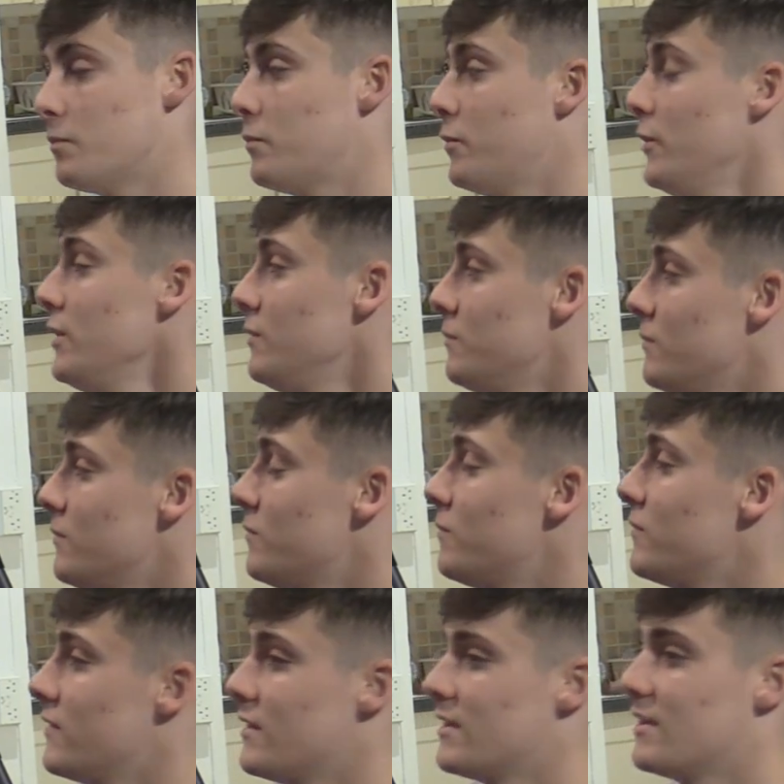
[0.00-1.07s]
like
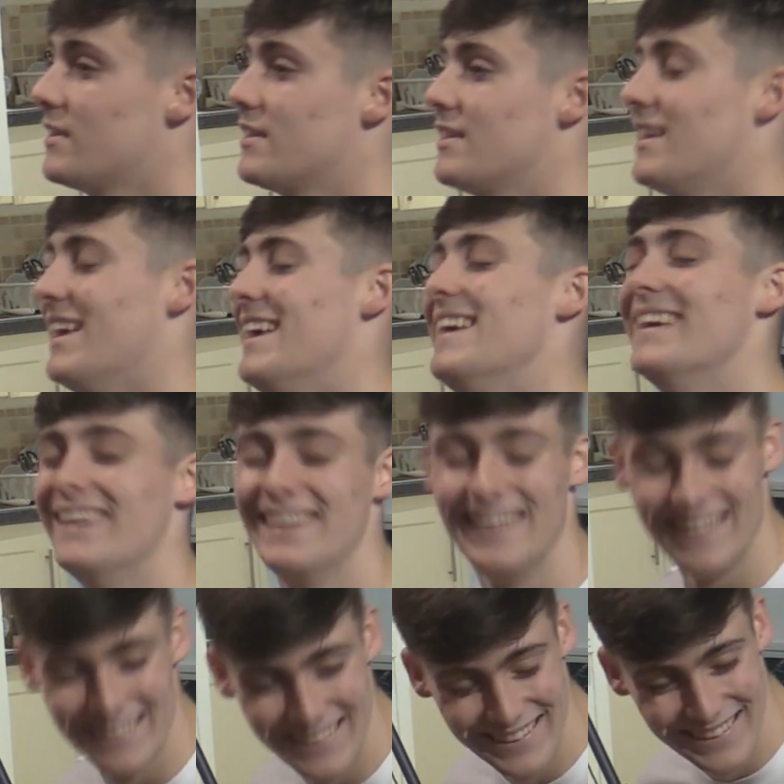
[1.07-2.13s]
9 months ago, did you
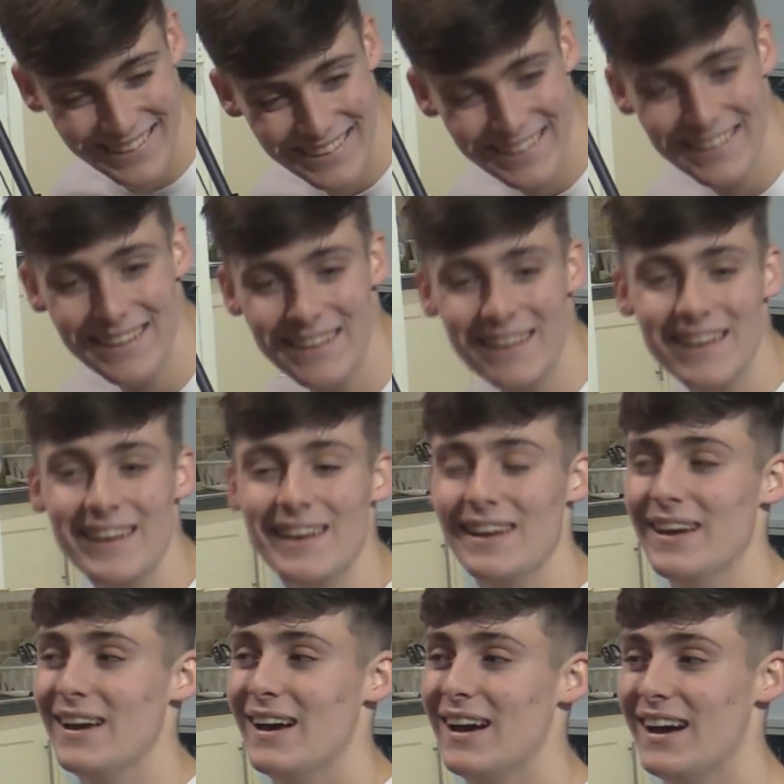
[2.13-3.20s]
start with the same idea that
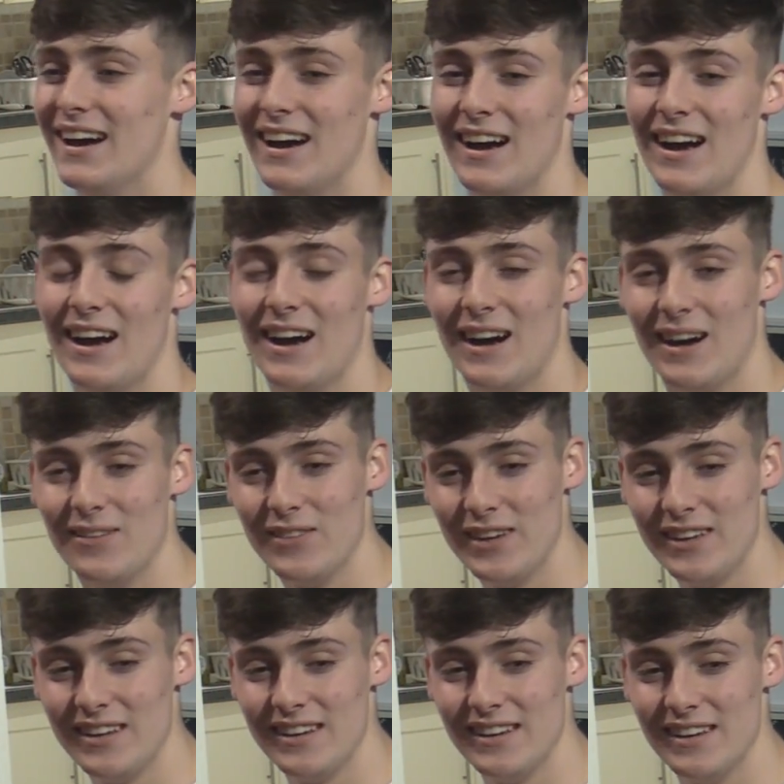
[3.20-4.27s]
you ended up with almost? I
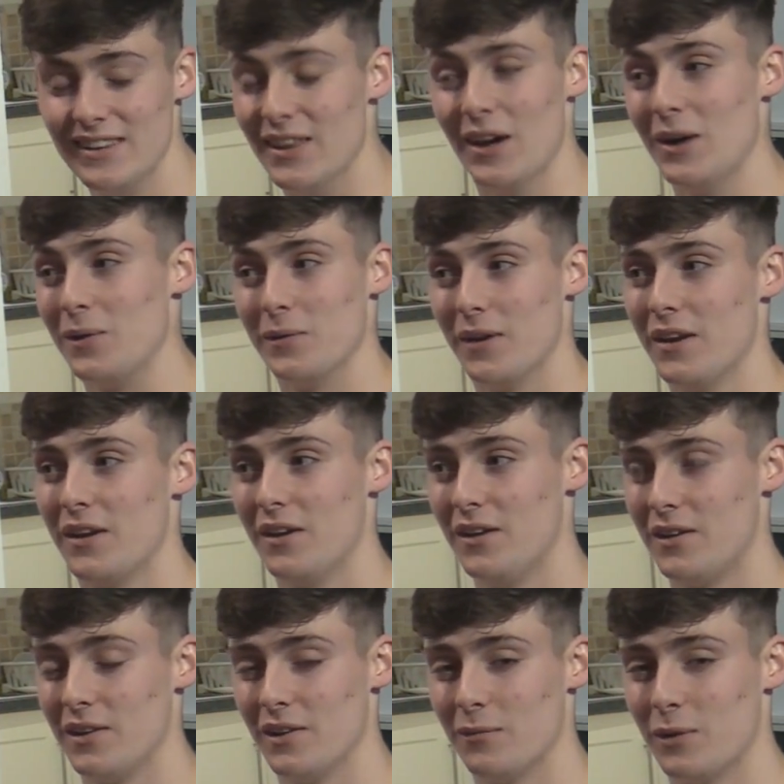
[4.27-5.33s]
mean, no, not at
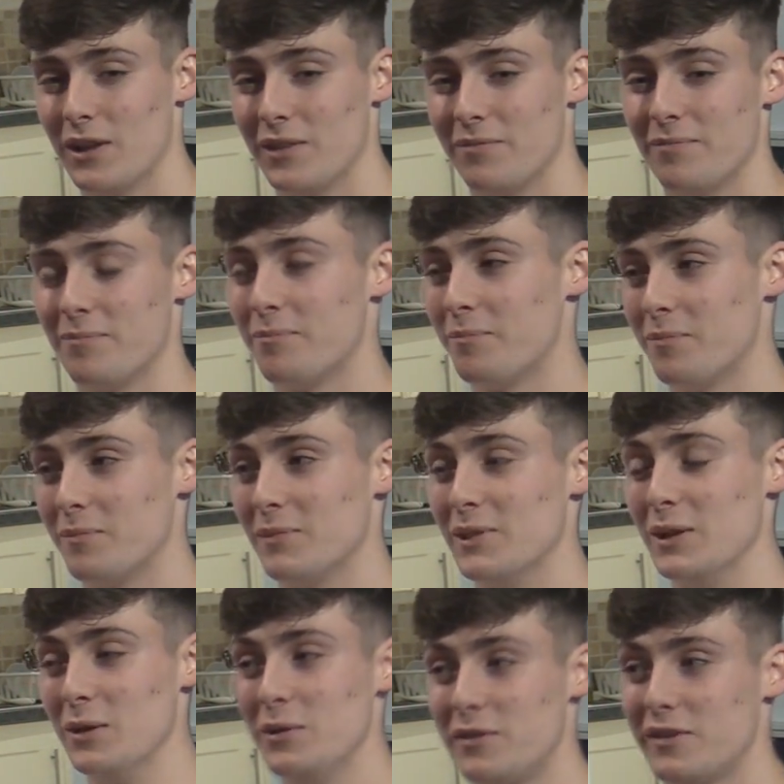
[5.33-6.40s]
all. Well,
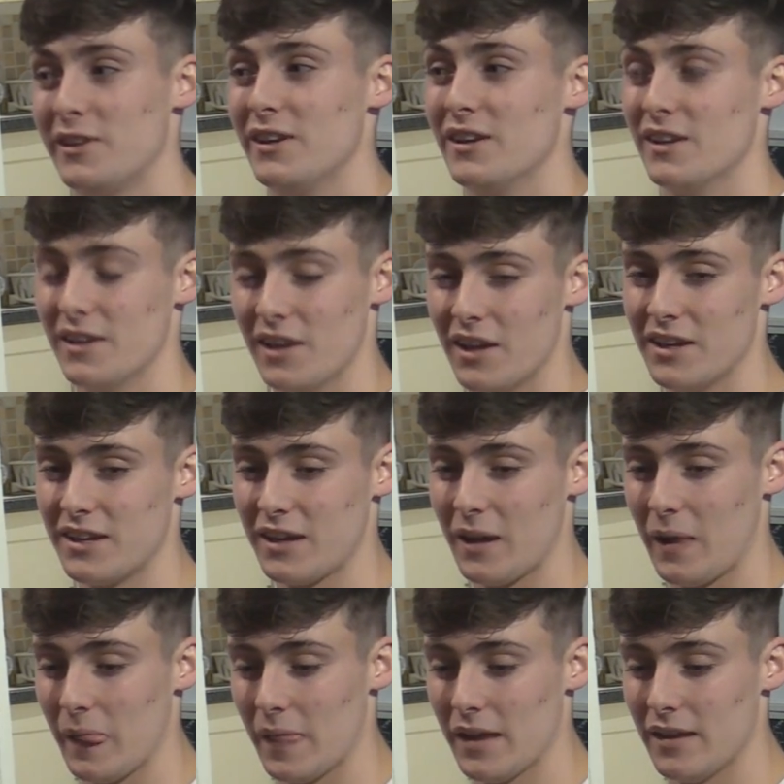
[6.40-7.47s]
loosely, like
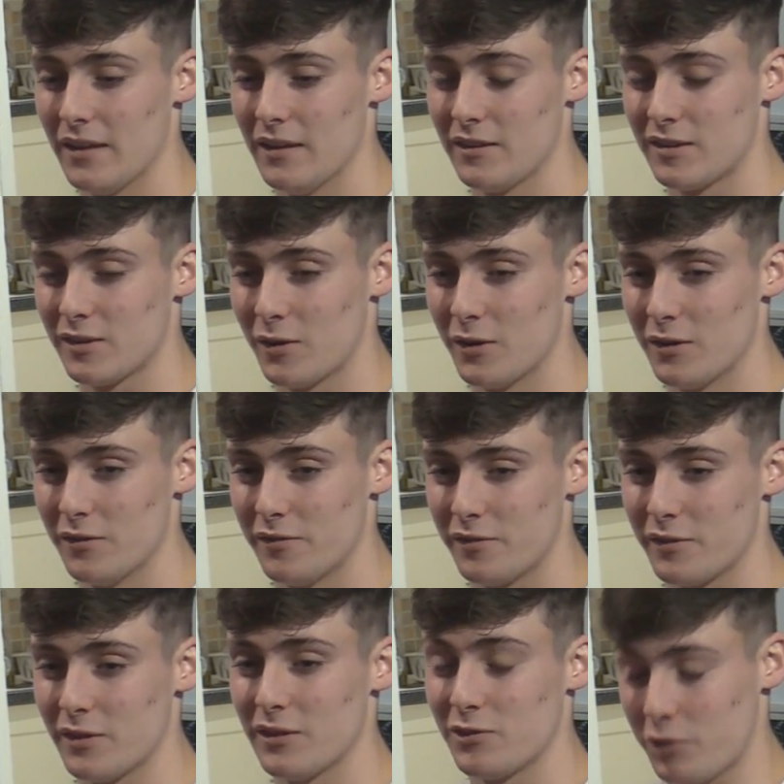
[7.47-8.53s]
sort of
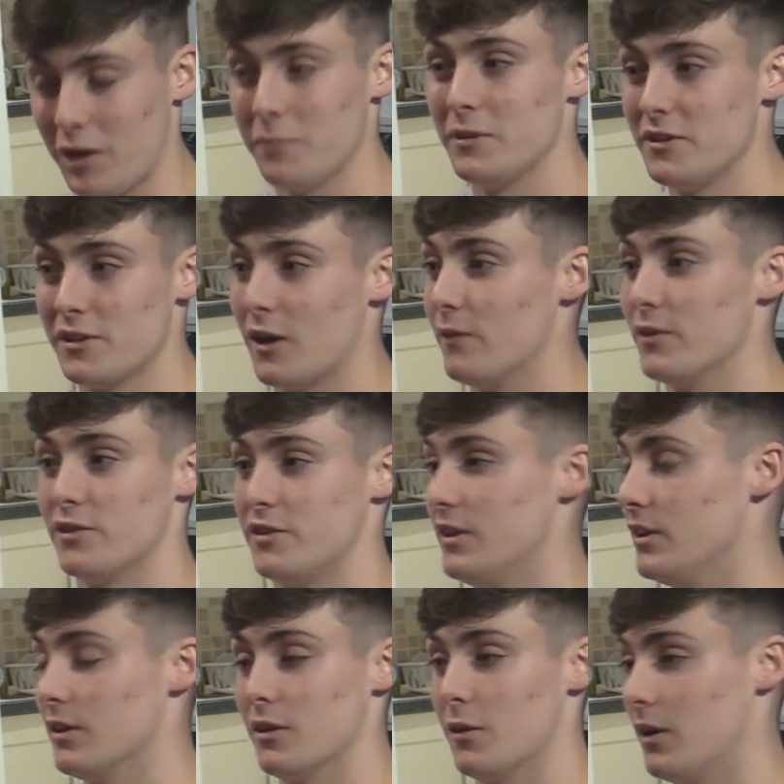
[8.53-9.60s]
trap music, obviously,
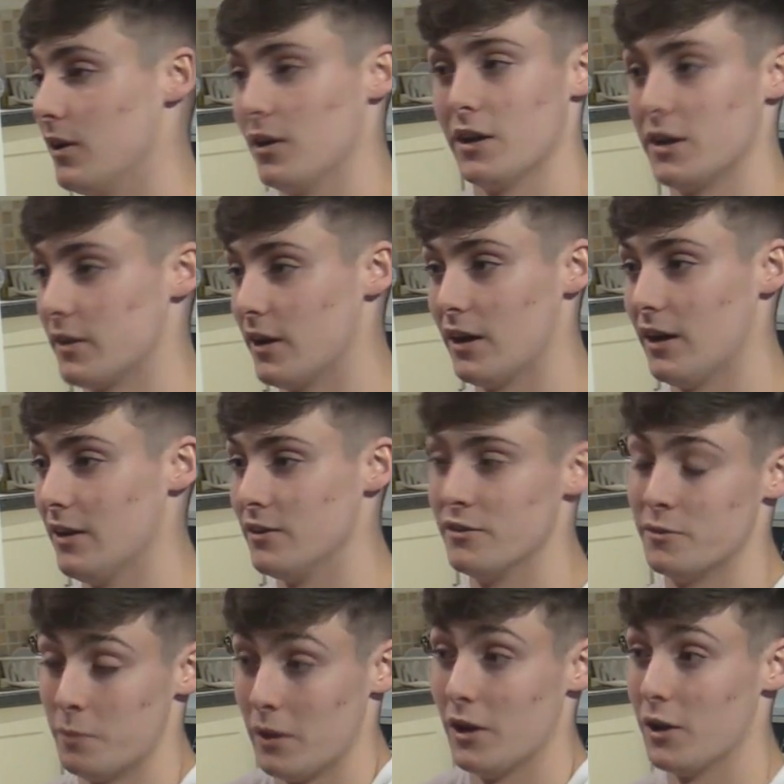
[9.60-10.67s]
you know, I like that,
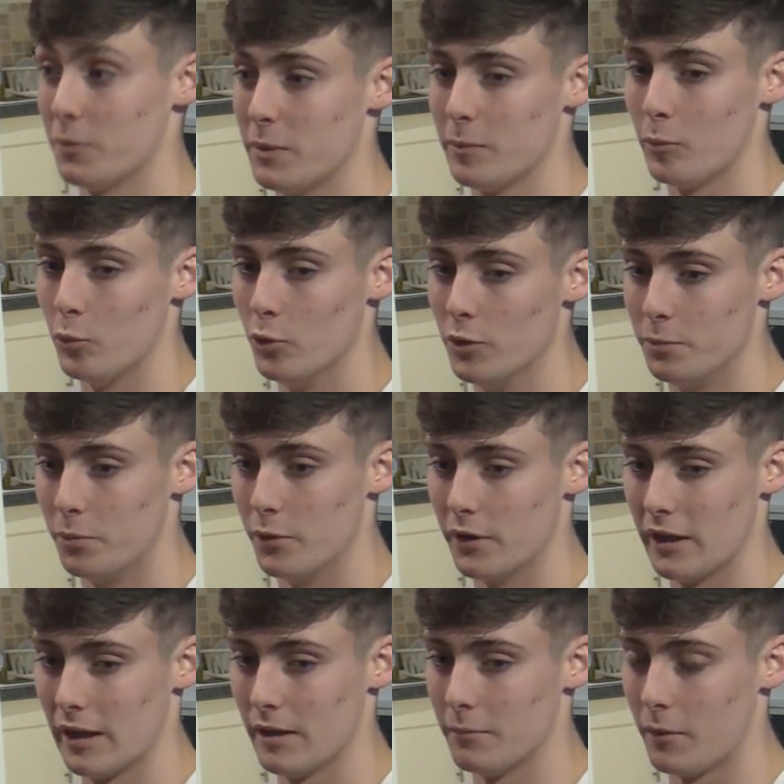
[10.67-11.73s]
as a lot of people would, but
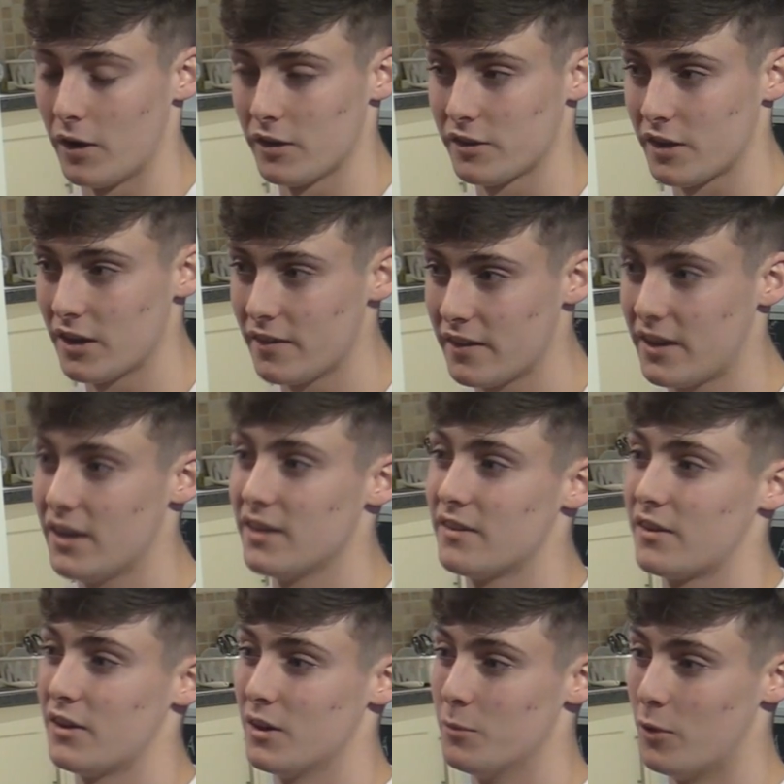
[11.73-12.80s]
I started to get
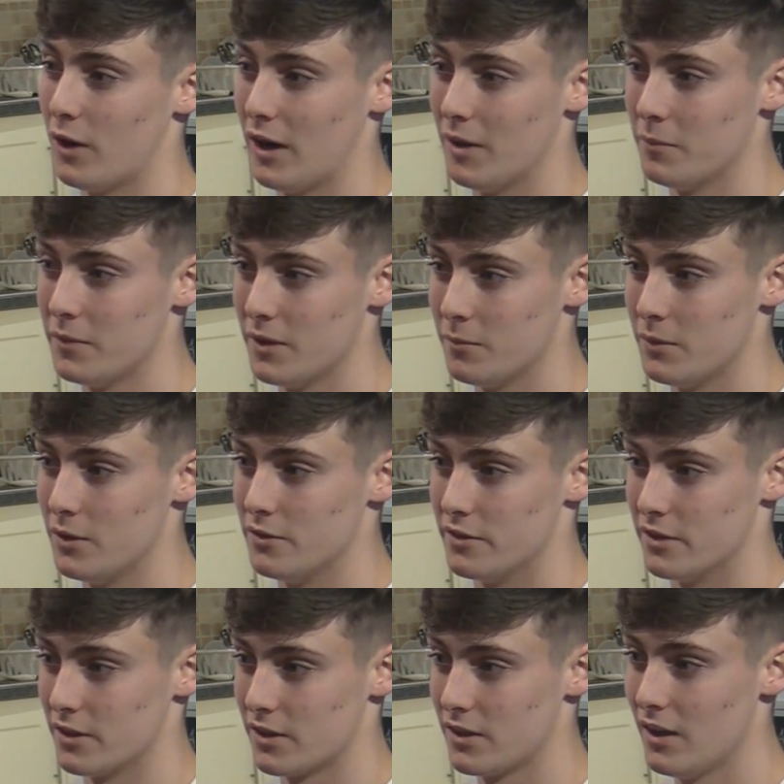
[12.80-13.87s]
into kind of more ambient
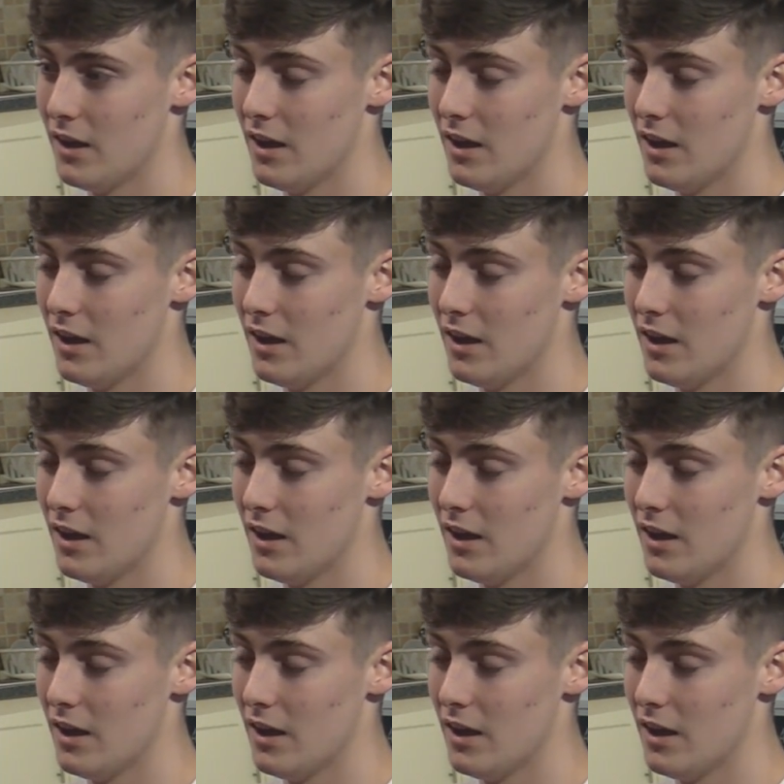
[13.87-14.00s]
music.